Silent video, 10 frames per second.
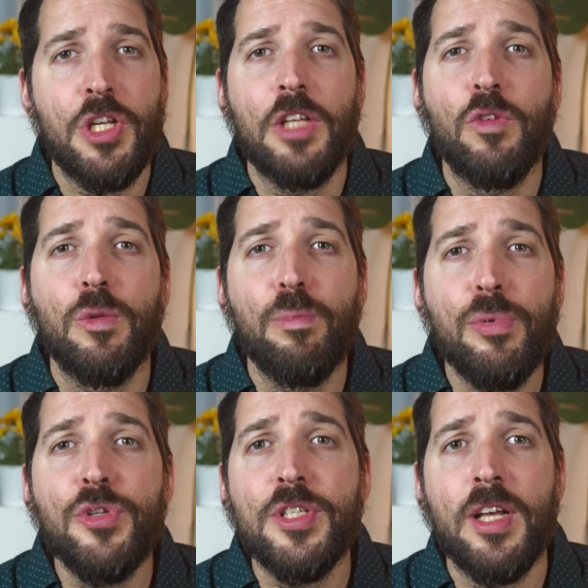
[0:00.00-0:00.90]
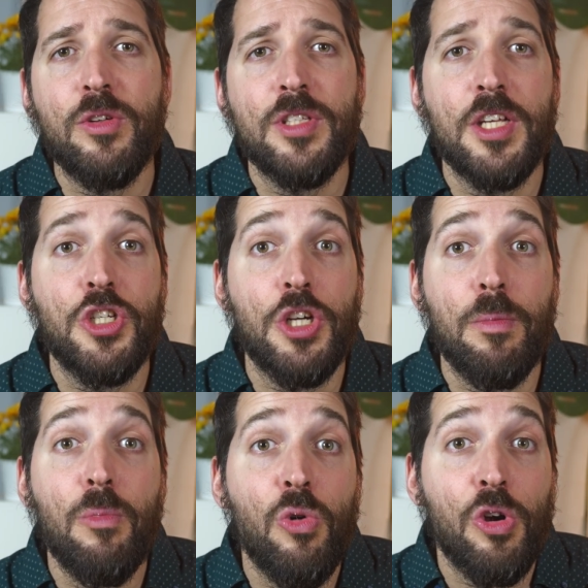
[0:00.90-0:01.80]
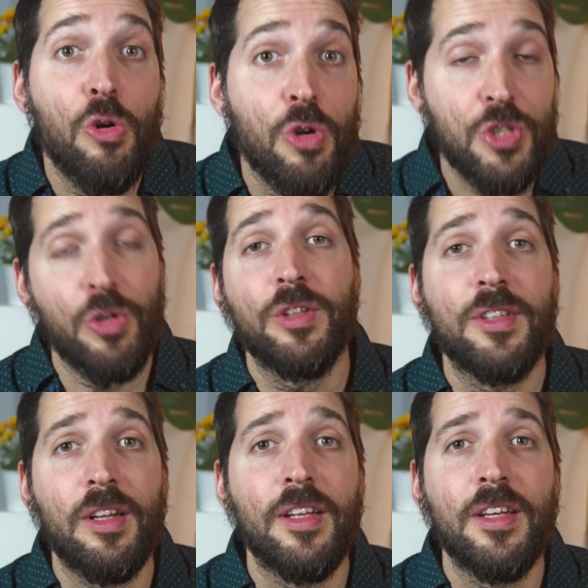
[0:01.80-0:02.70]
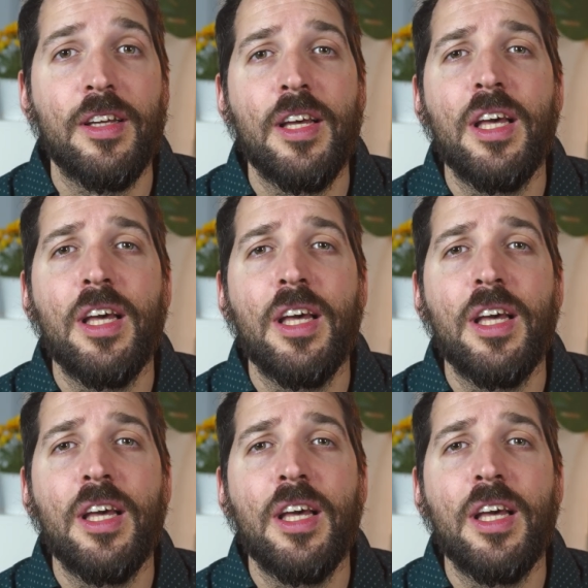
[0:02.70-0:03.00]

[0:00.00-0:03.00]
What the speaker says: it would push soundstage more horizontally.